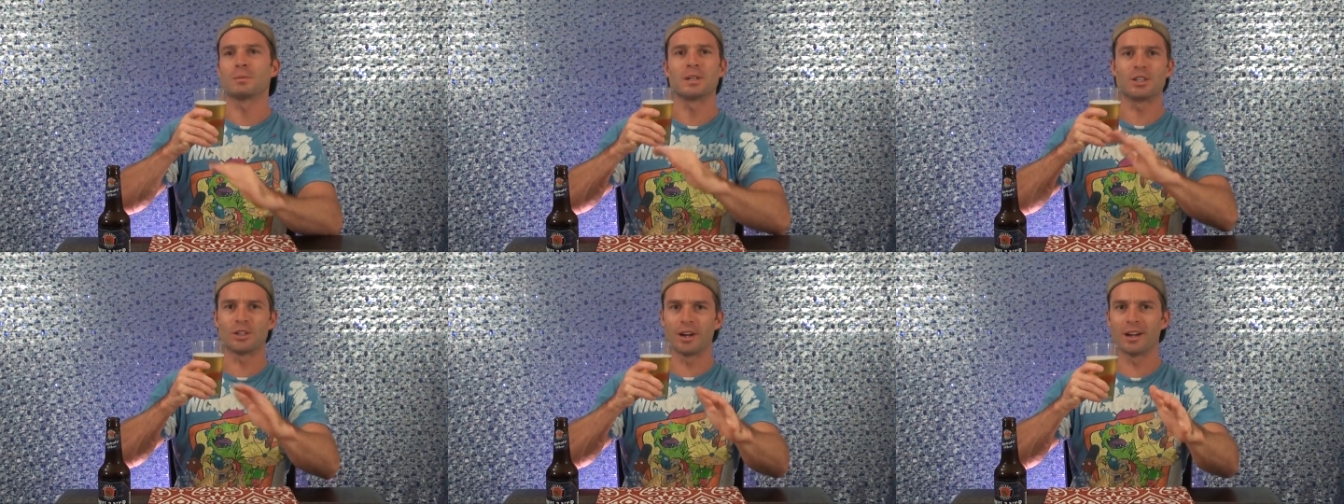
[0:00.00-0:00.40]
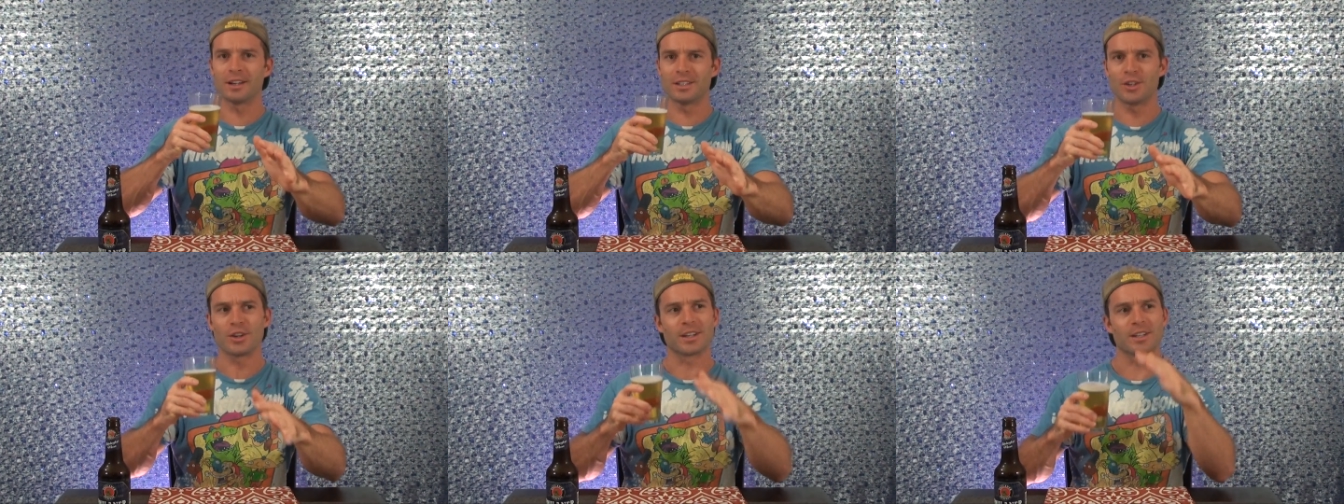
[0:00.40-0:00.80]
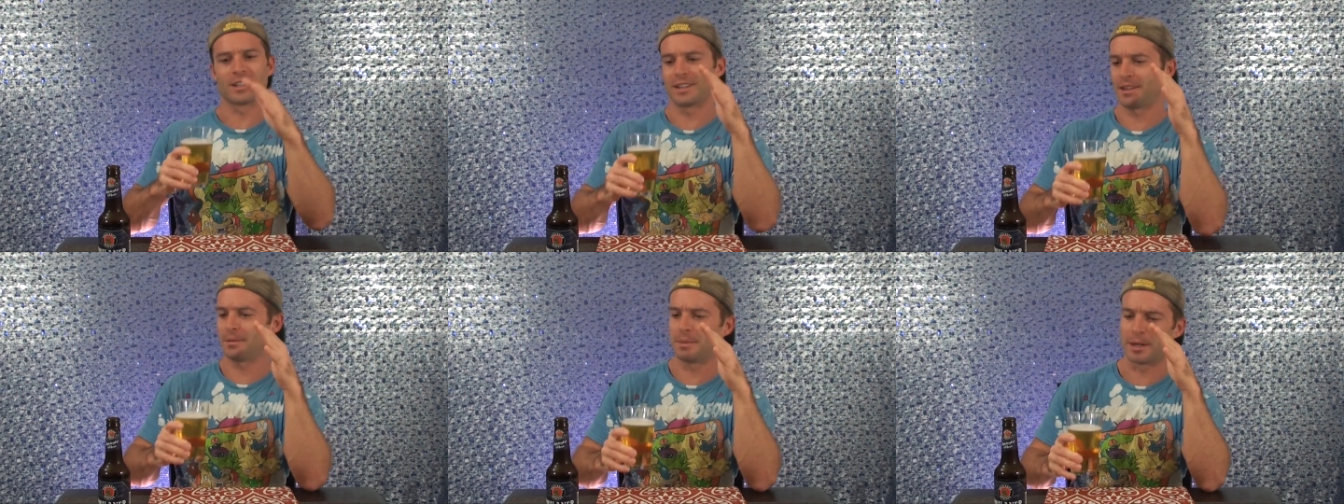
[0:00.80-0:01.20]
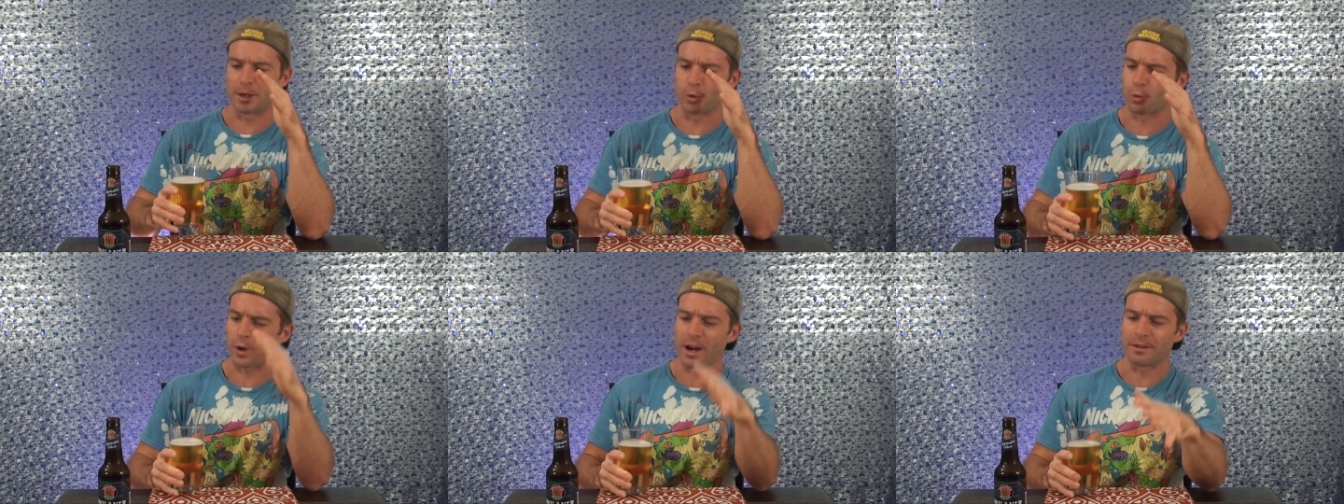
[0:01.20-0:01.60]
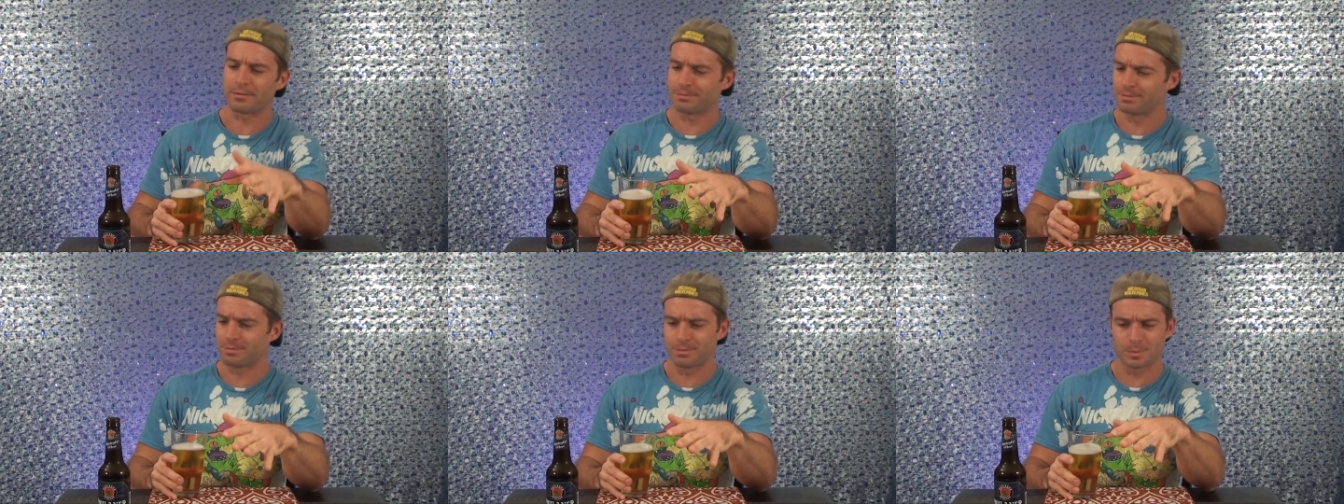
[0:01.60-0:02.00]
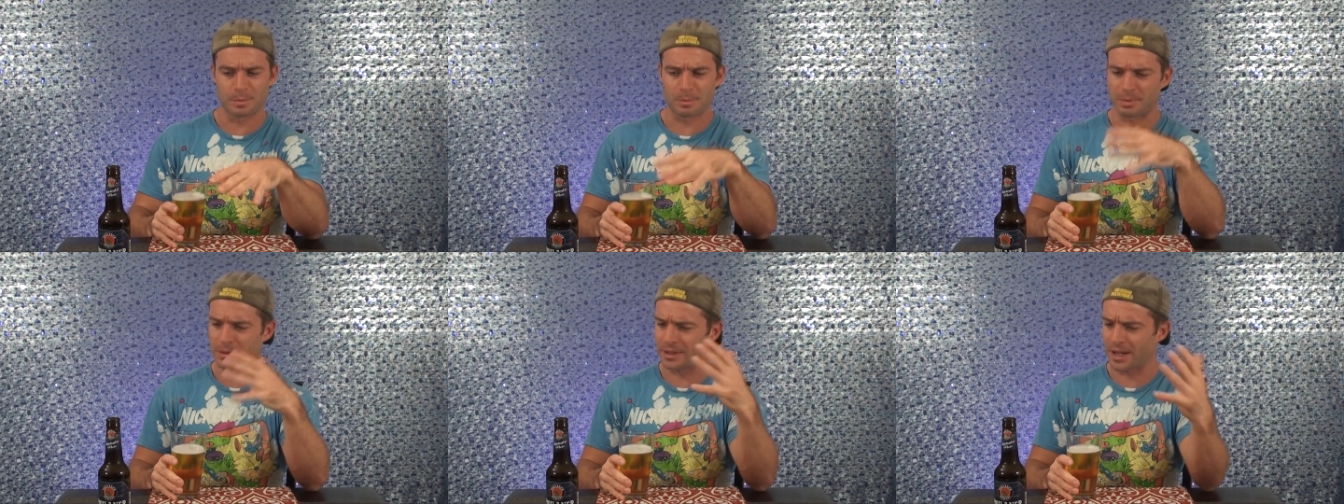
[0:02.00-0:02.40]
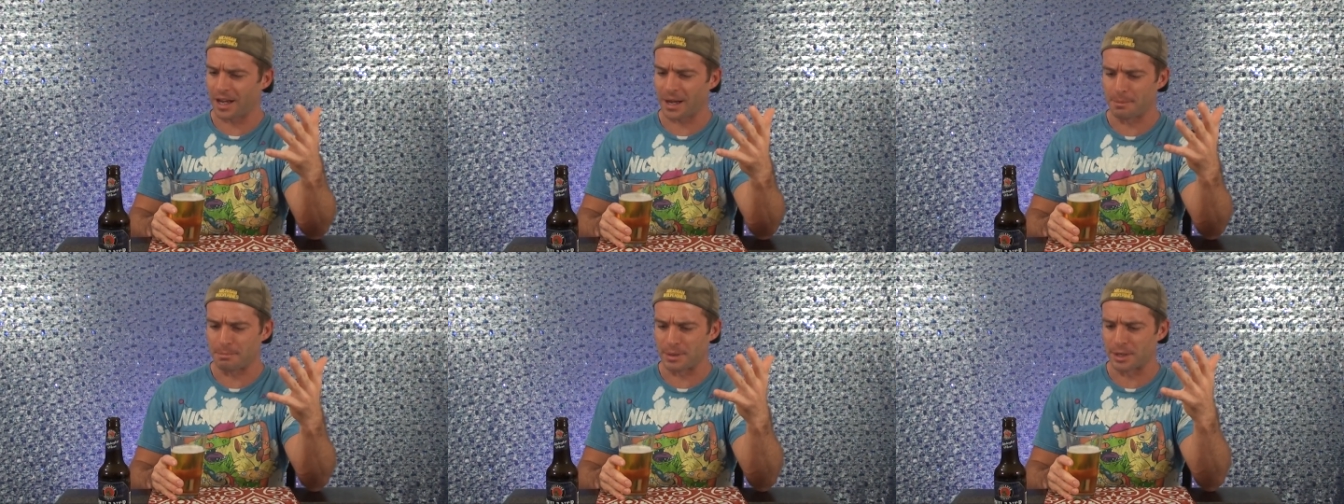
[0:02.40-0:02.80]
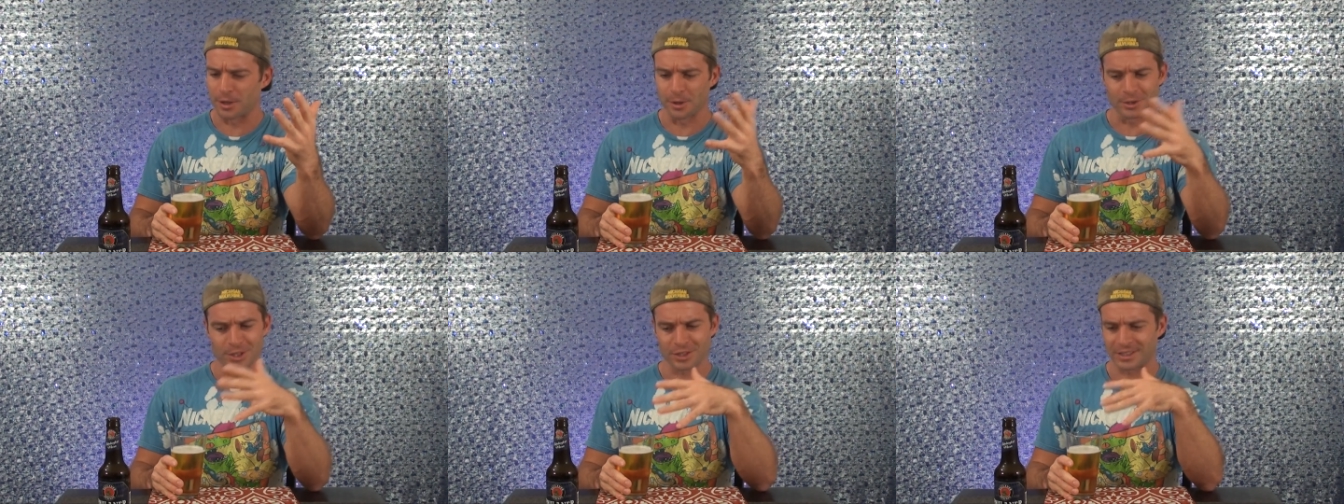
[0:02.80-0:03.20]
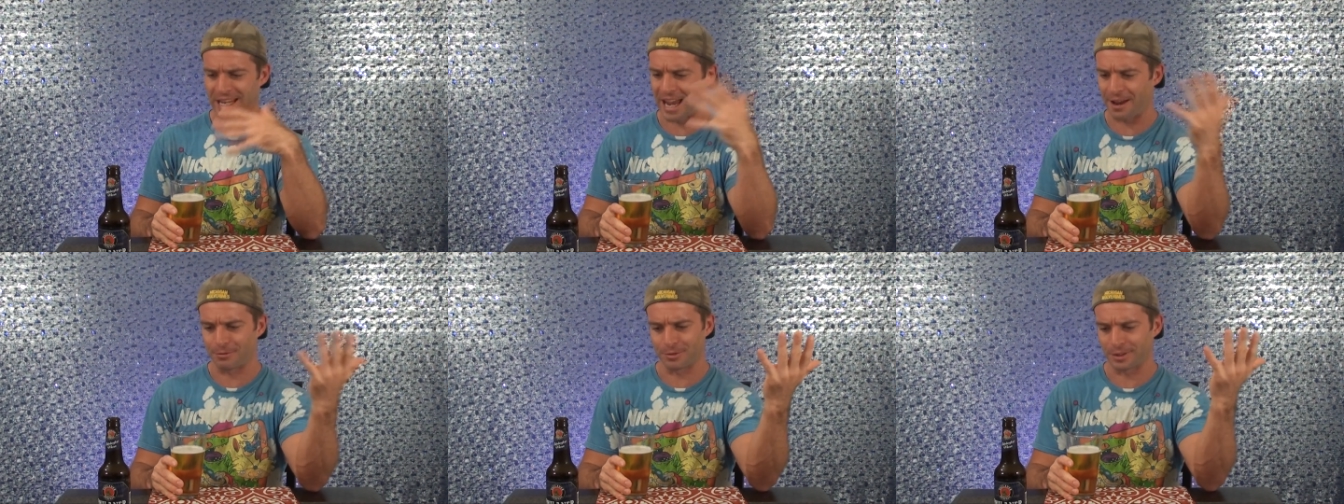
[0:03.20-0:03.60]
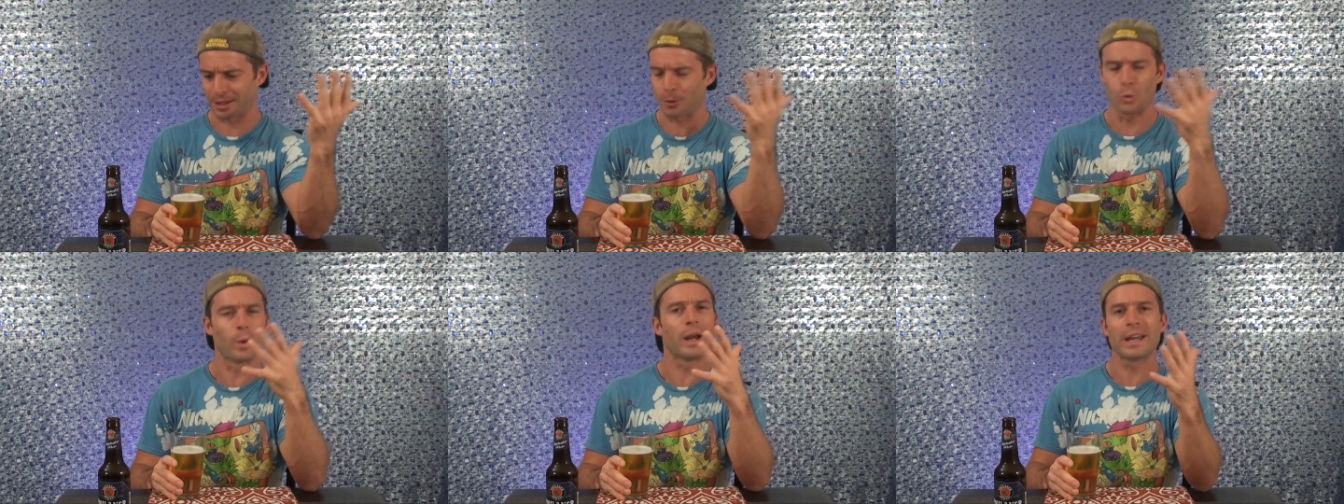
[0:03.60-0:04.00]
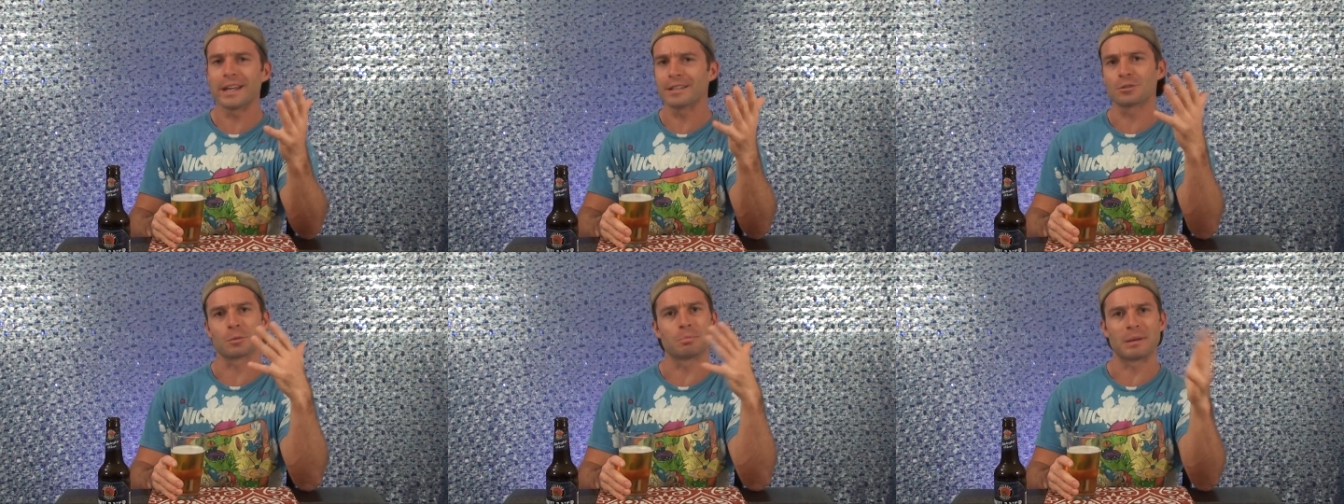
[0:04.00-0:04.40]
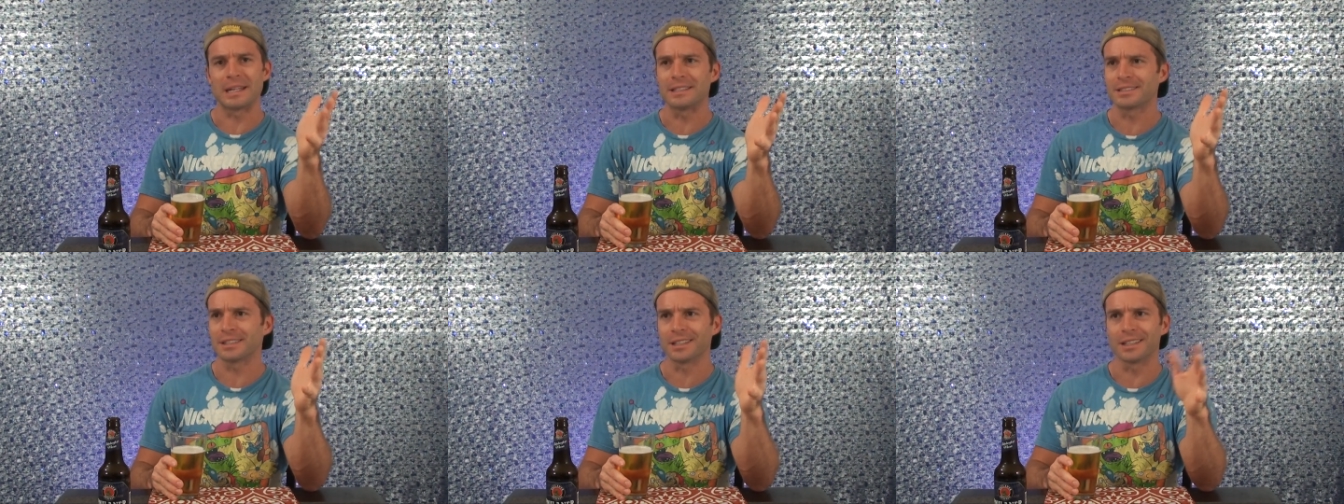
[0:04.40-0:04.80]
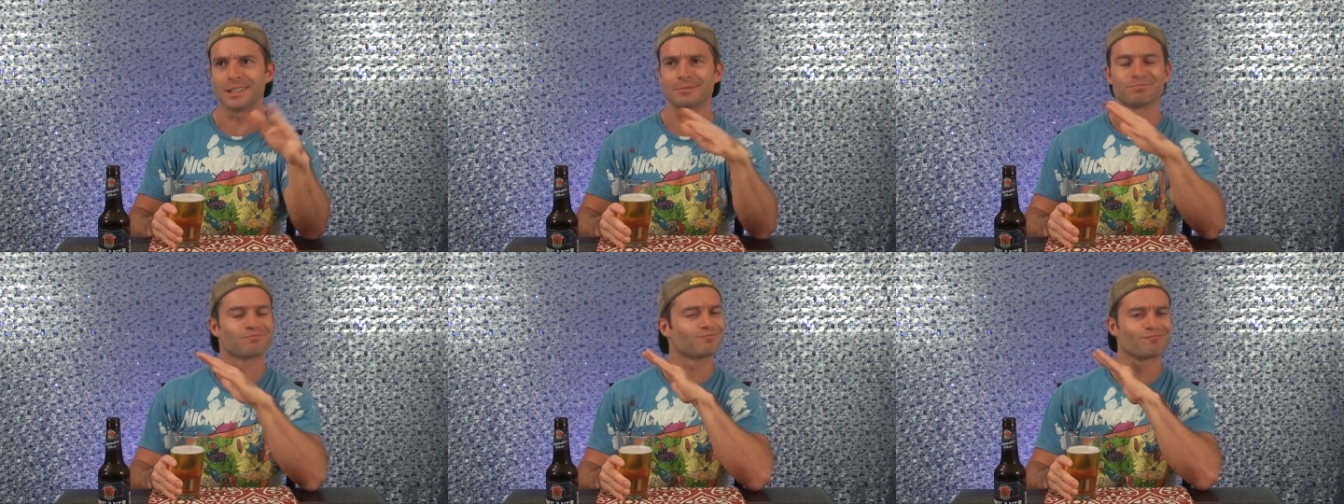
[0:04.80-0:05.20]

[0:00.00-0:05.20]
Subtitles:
good. It'd be great beer just to have like wings or pizza.